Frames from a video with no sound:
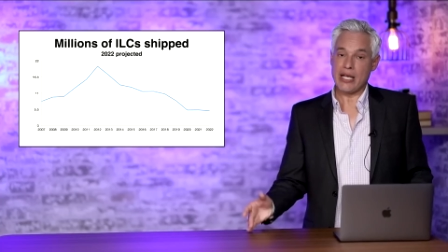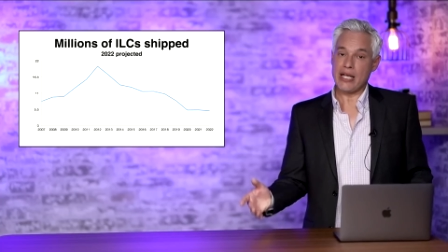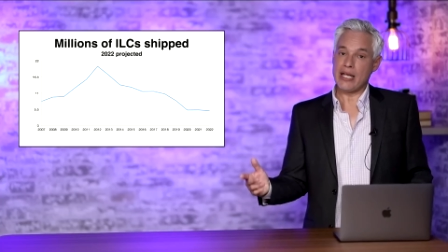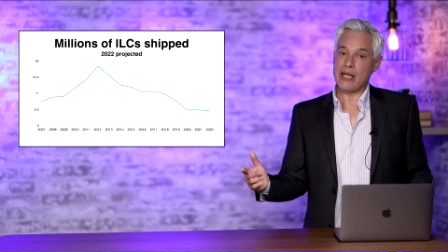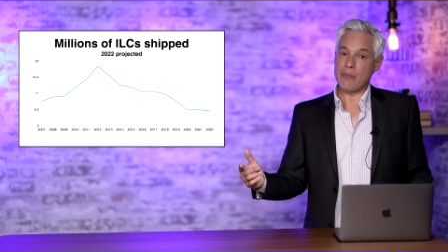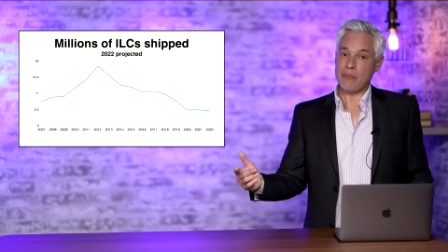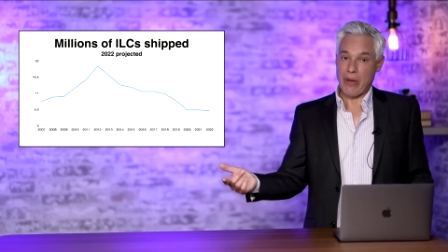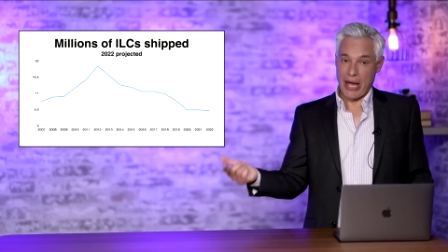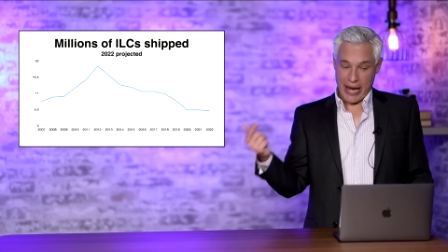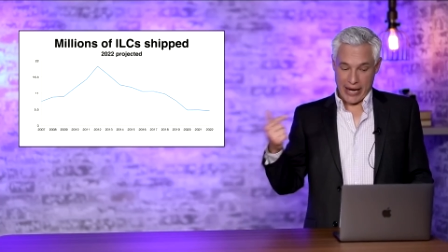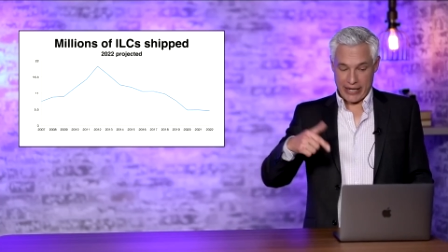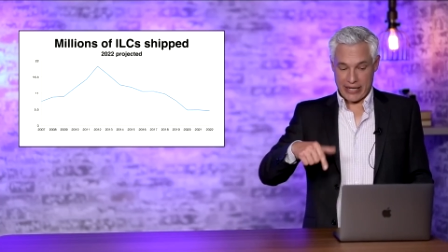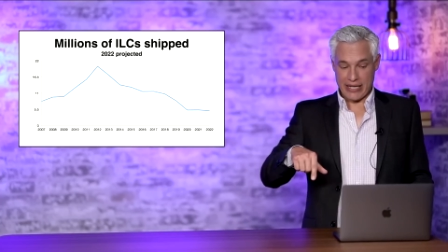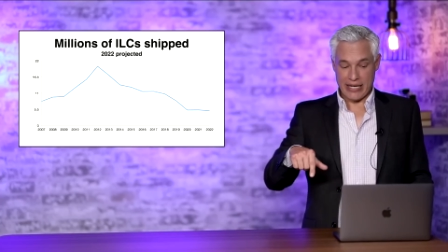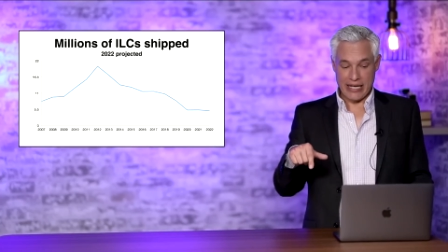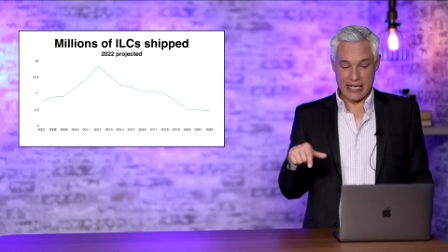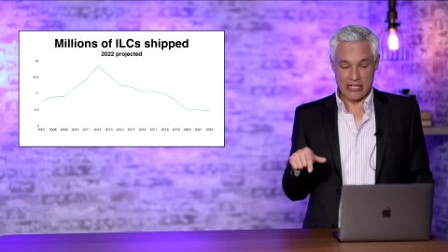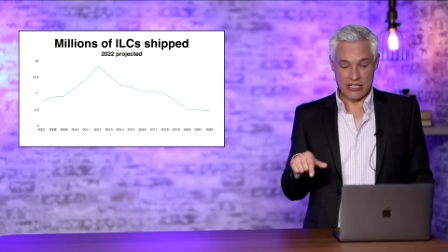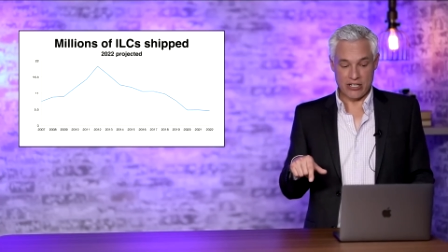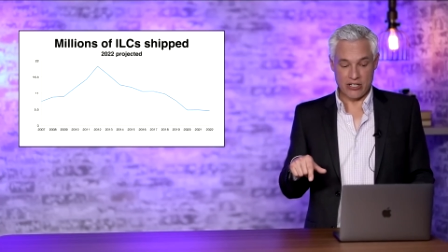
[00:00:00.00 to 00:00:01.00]
back
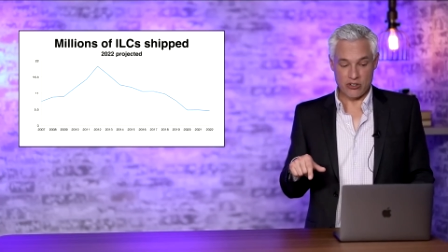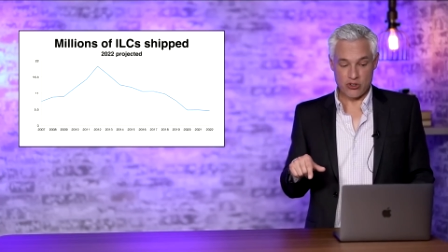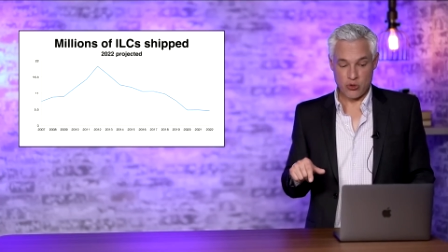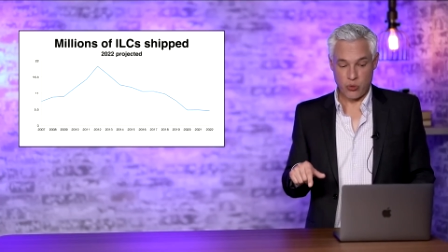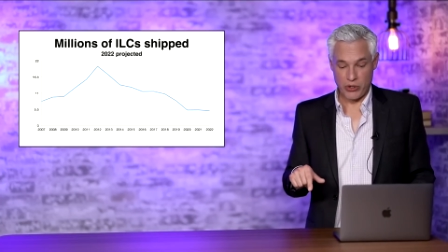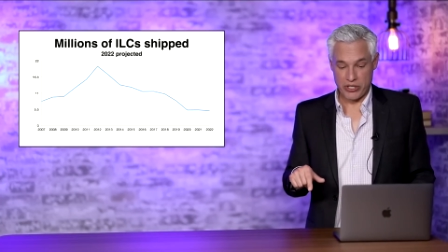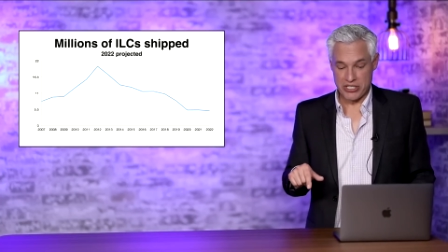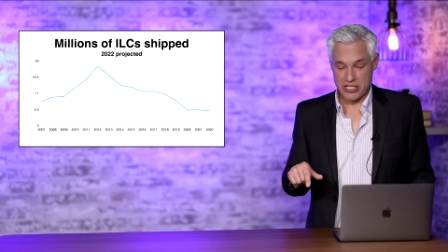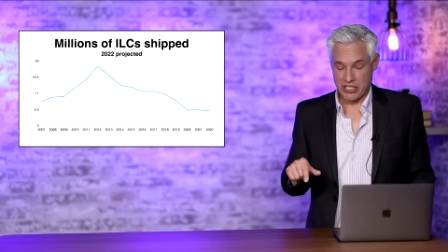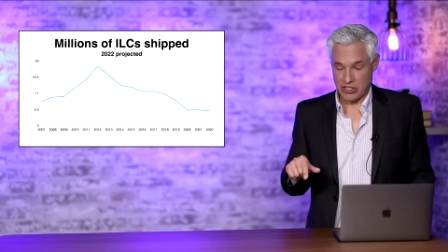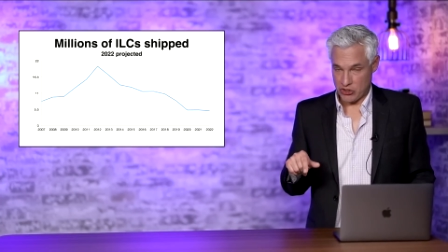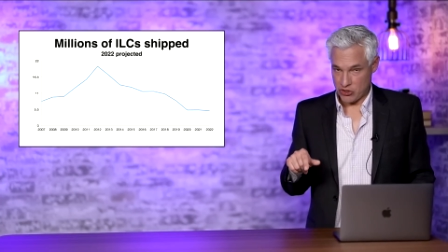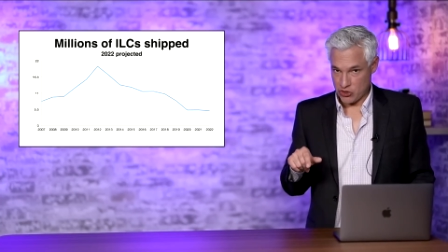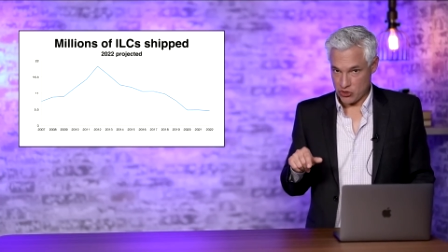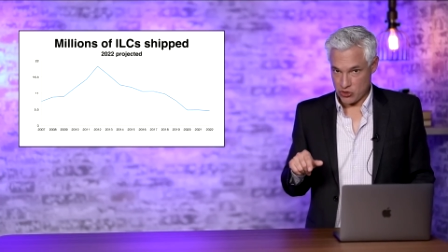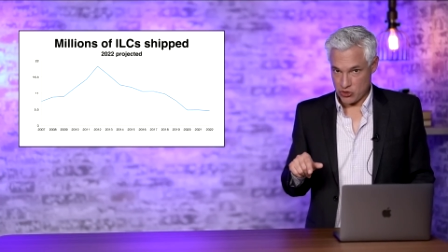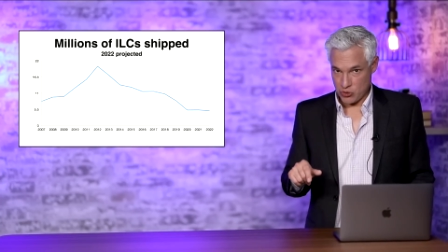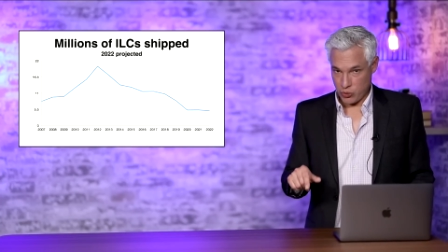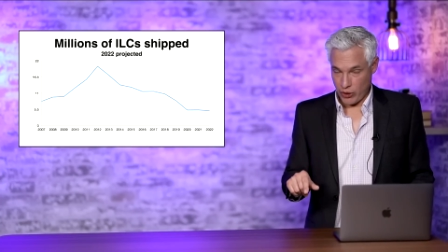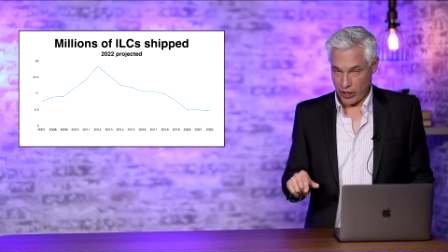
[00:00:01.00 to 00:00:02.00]
in
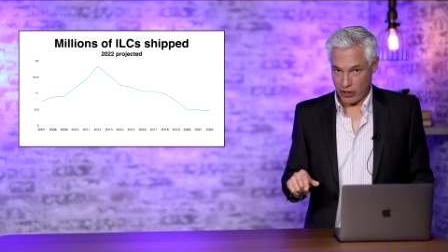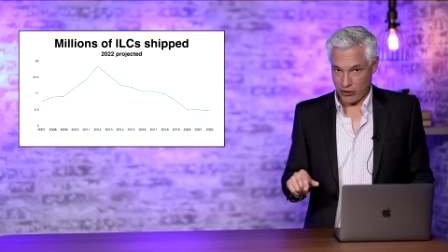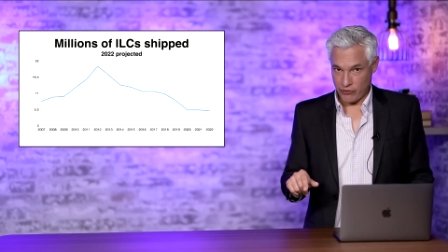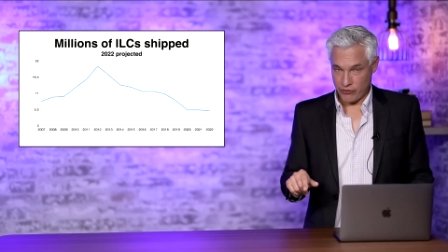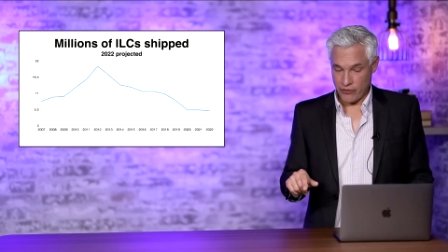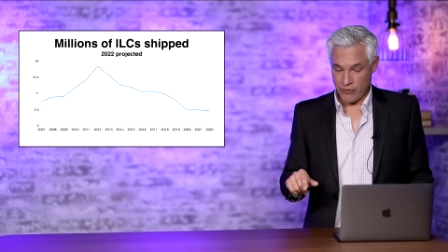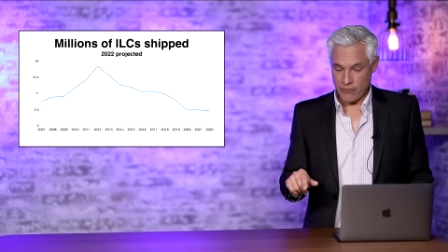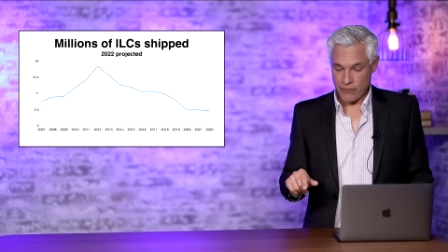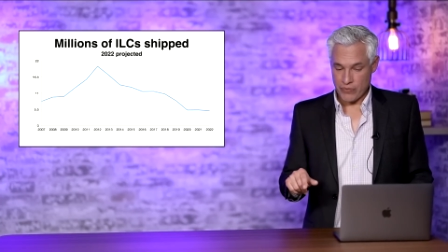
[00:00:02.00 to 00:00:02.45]
2012.